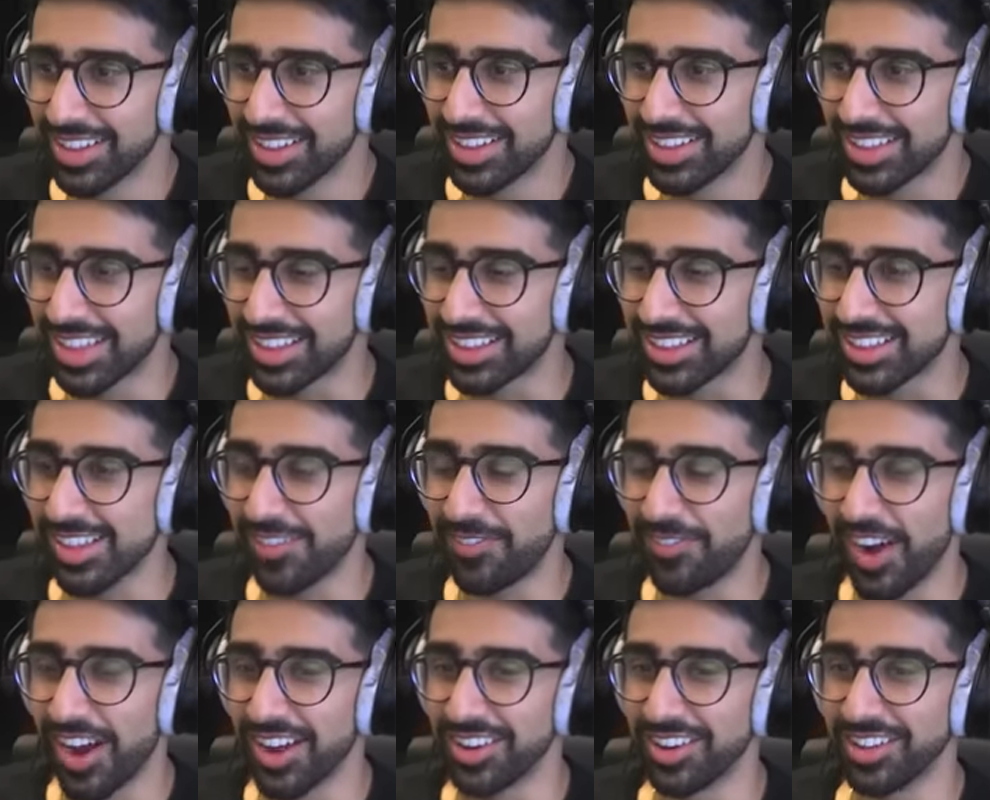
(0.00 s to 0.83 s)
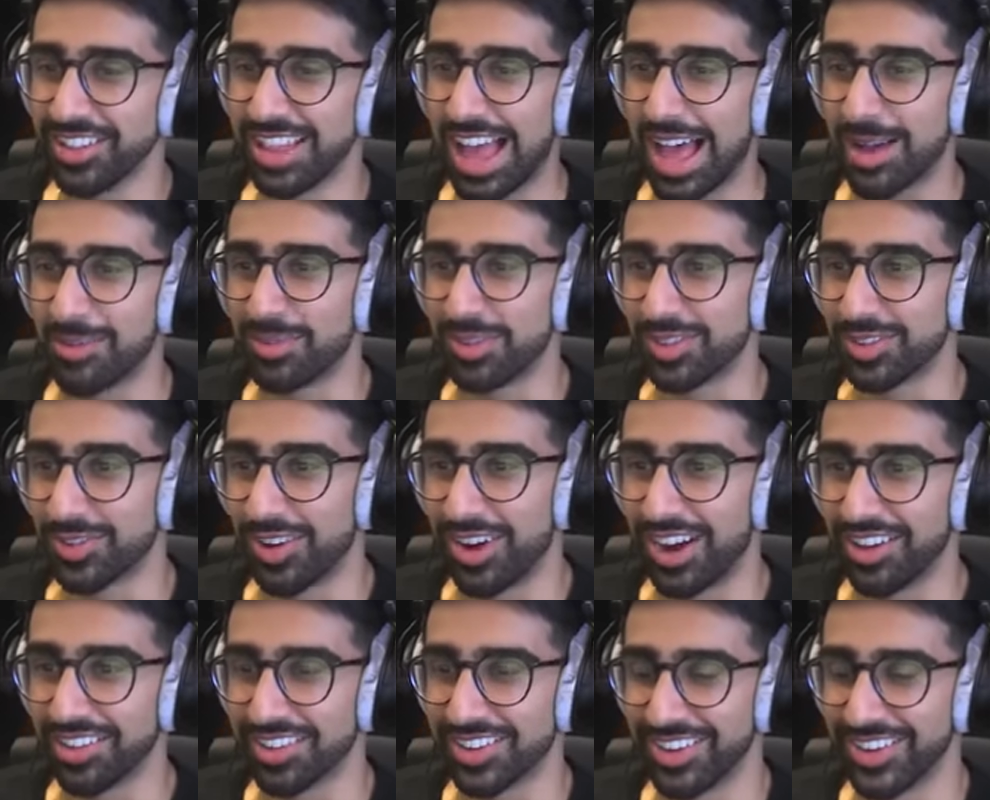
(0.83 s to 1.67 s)
This is the final lap as
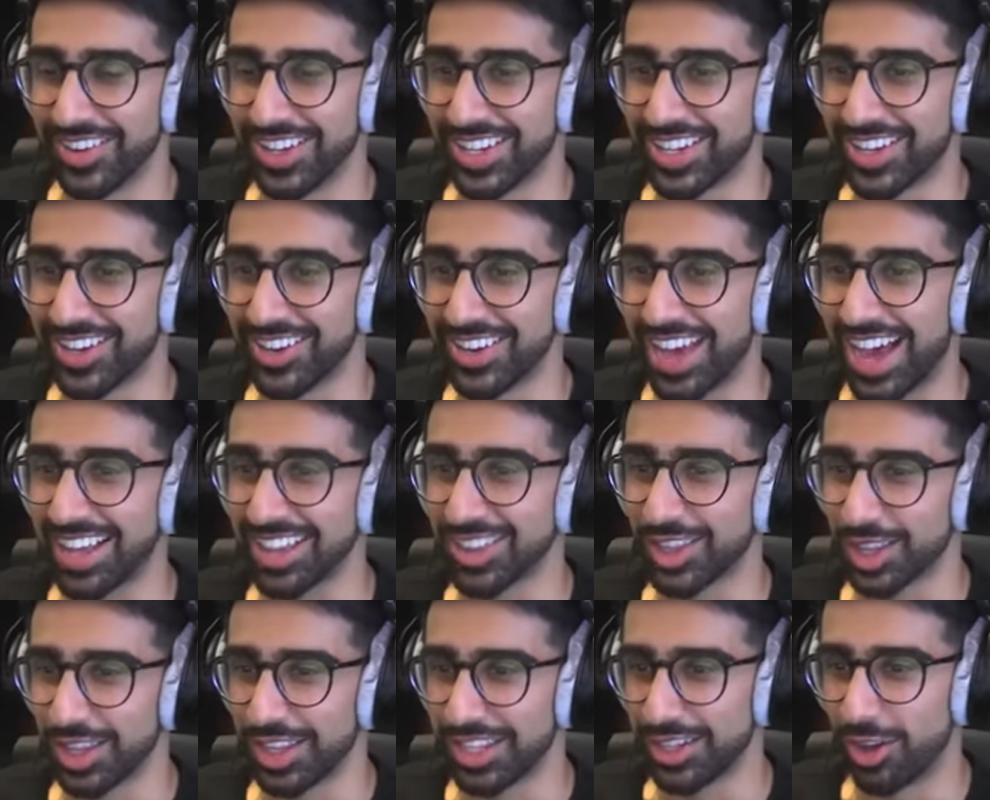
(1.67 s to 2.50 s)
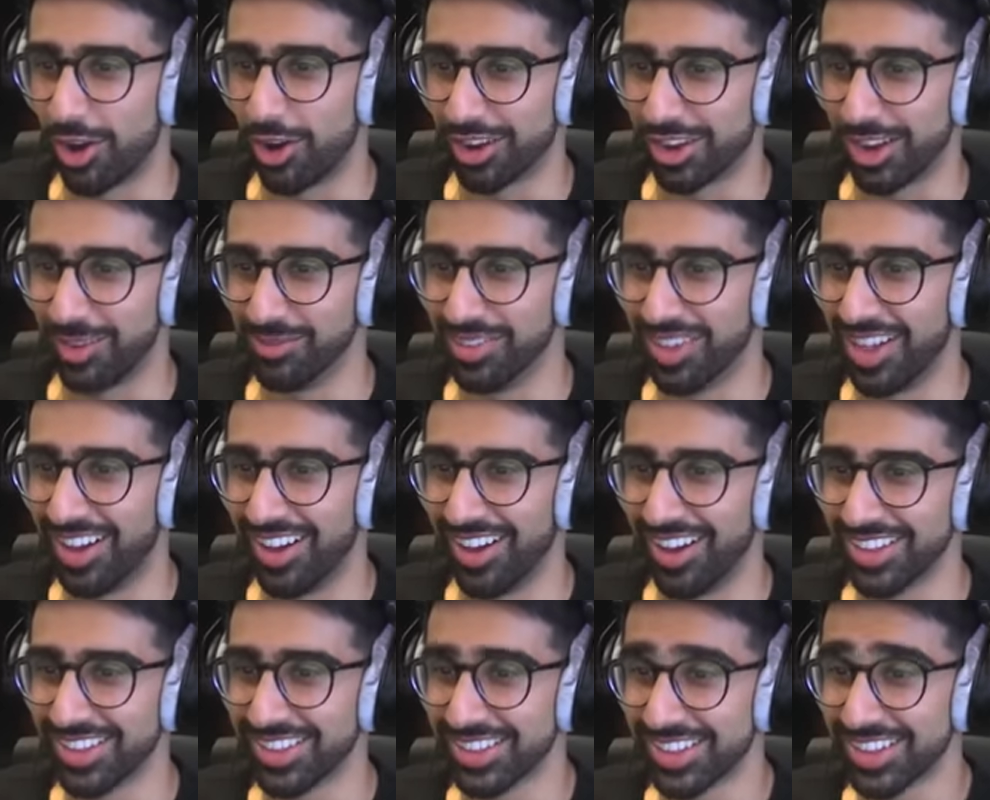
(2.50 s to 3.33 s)
well, so he could actually not come last.